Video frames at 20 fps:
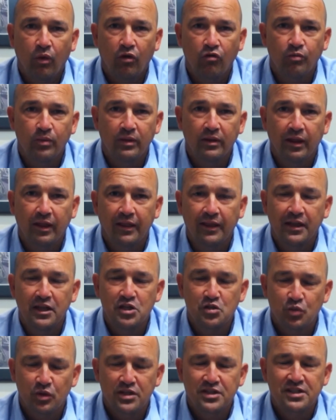of Wales McClellan, I
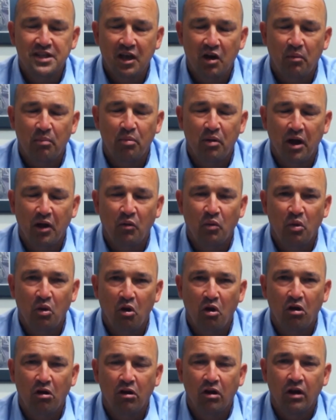just want to say how proud we
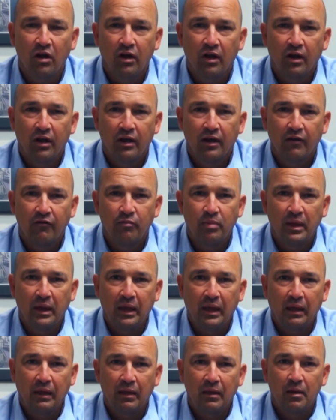are of
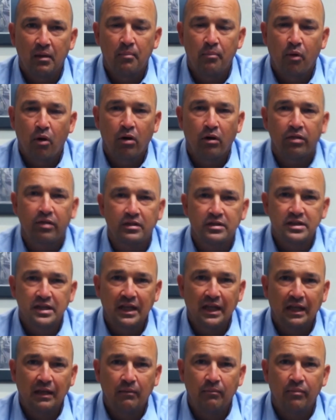being part of the
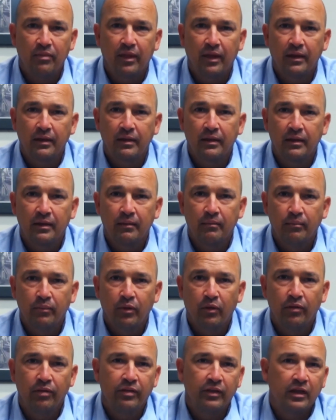team that
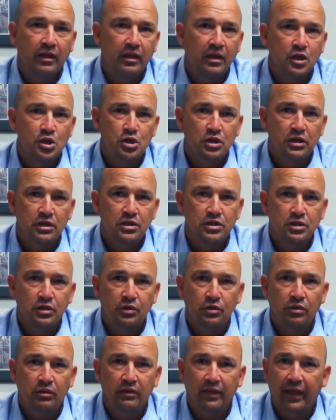built the addition
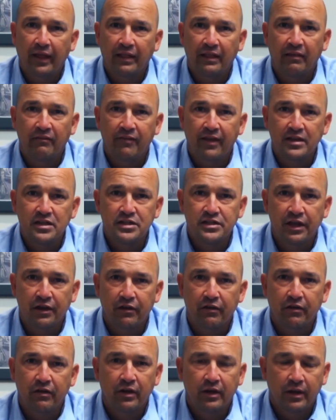to the Langley Event
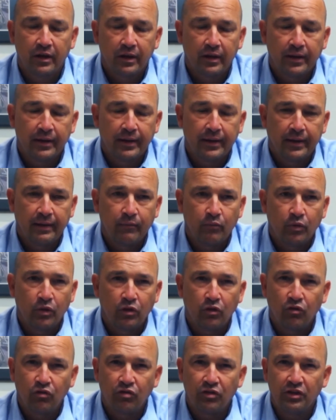Center. We
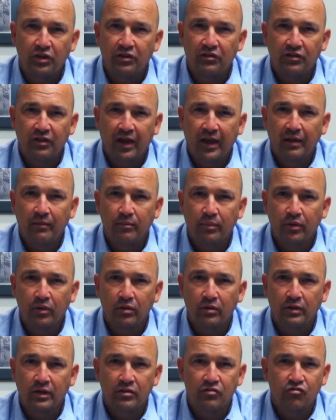use the design,
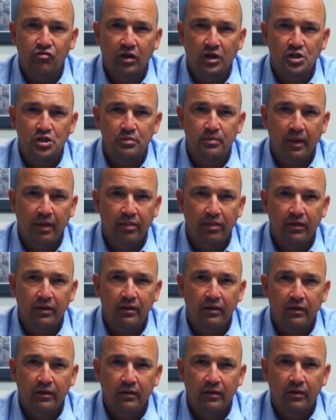build, construction method,
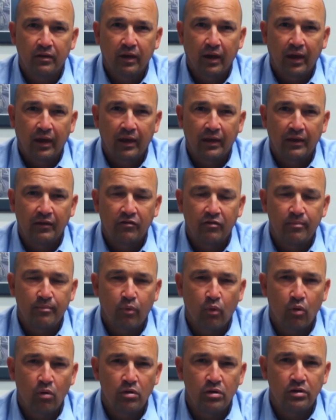and it's
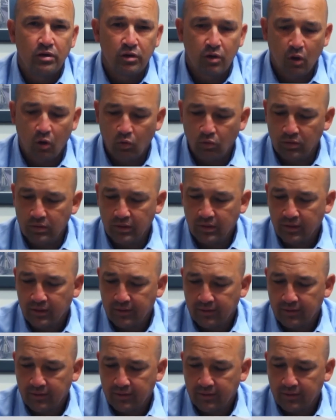important to note